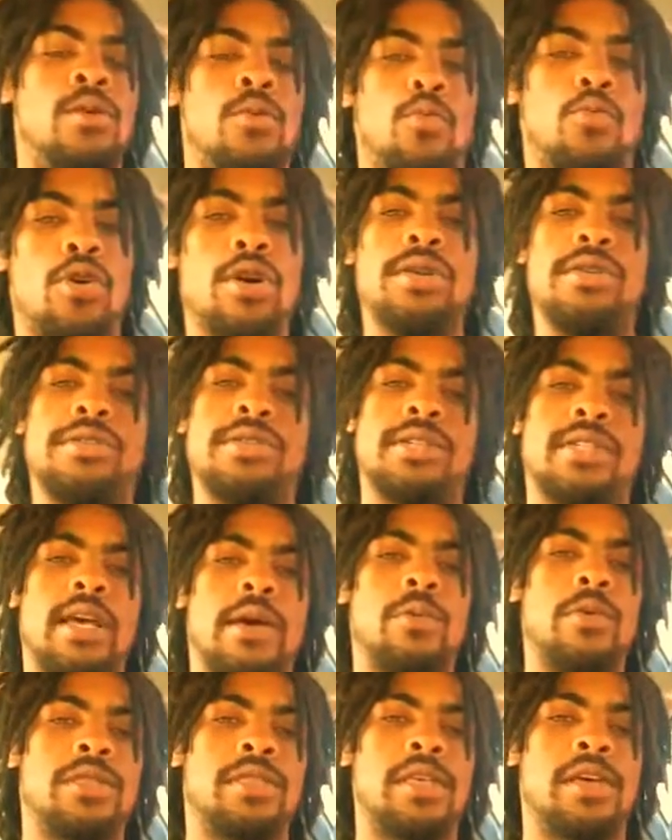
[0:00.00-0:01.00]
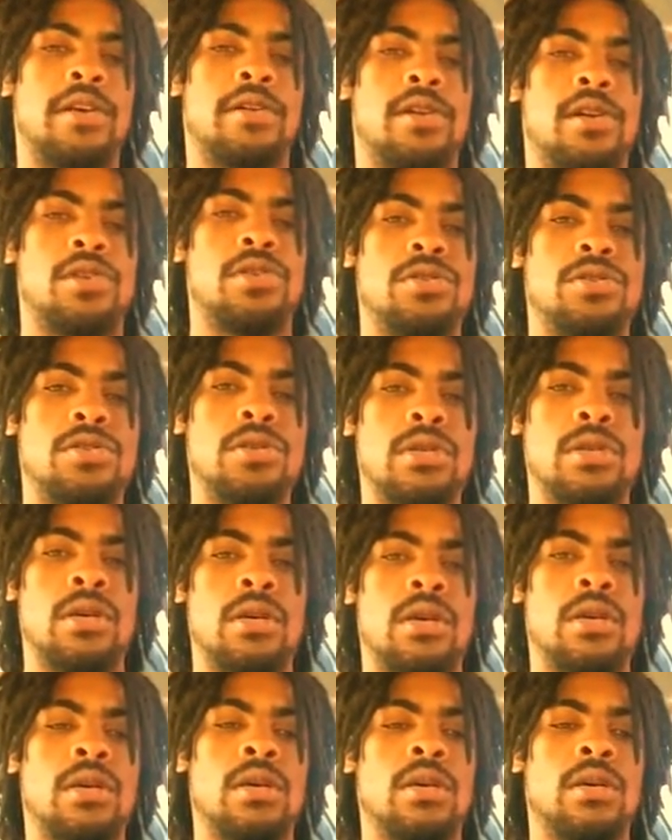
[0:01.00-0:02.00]
wonders that we think are cool.
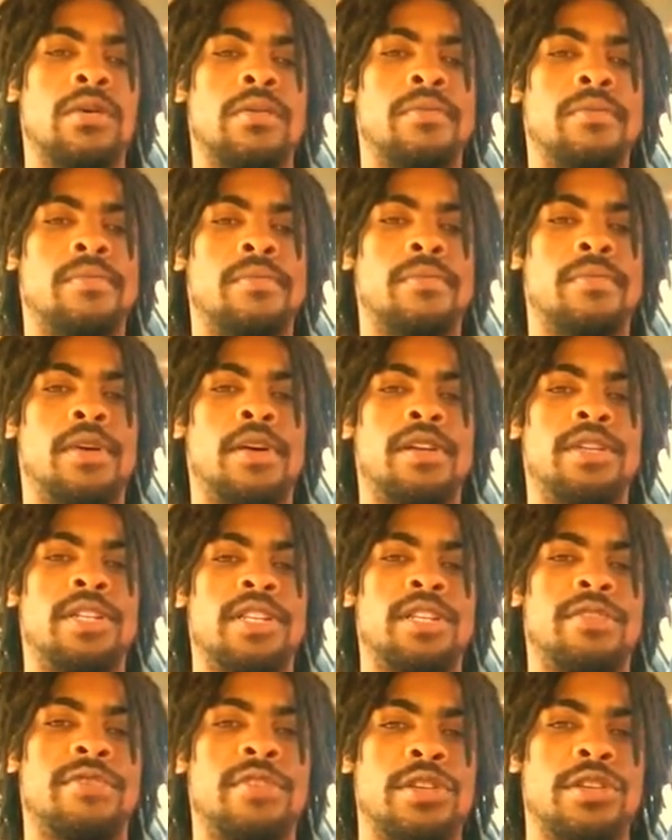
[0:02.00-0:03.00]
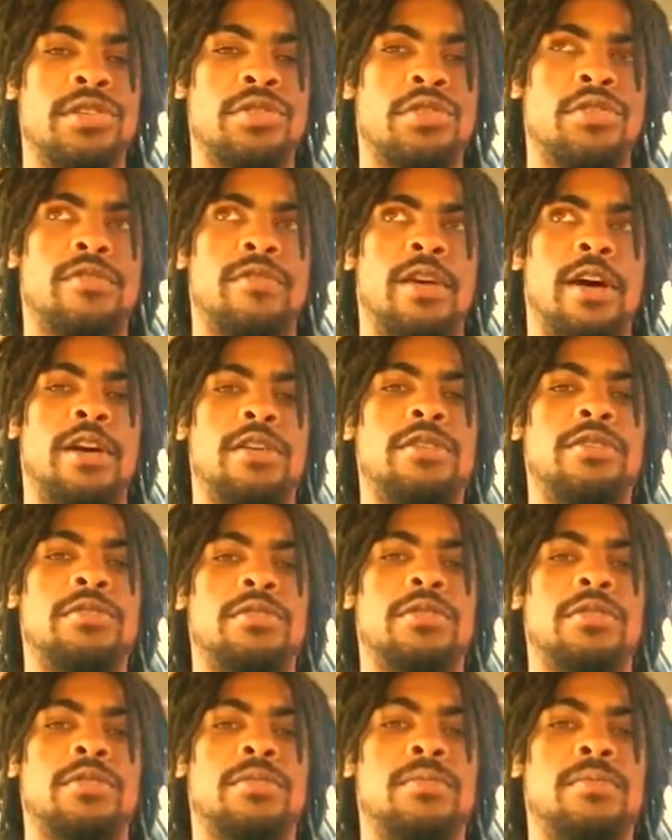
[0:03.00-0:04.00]
They're just physical
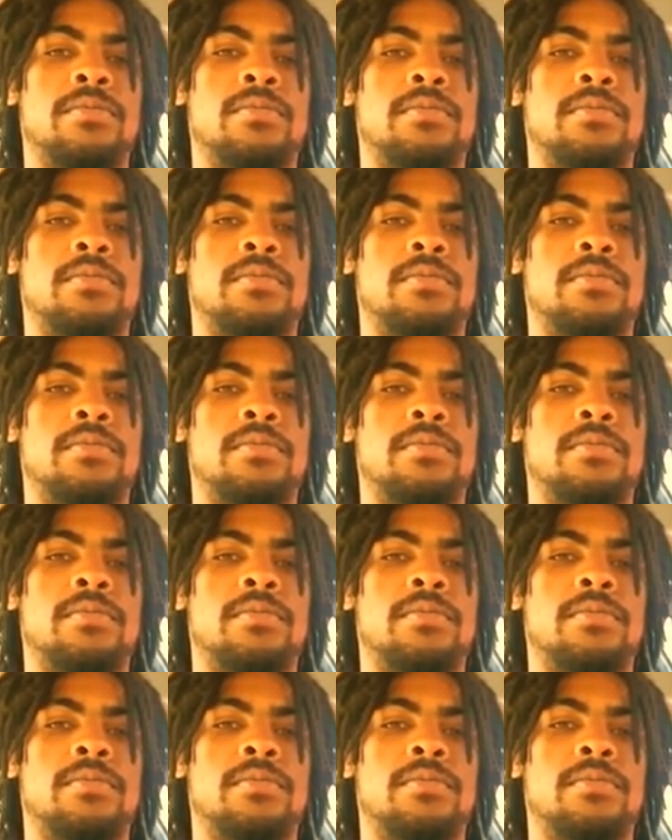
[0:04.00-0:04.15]
values.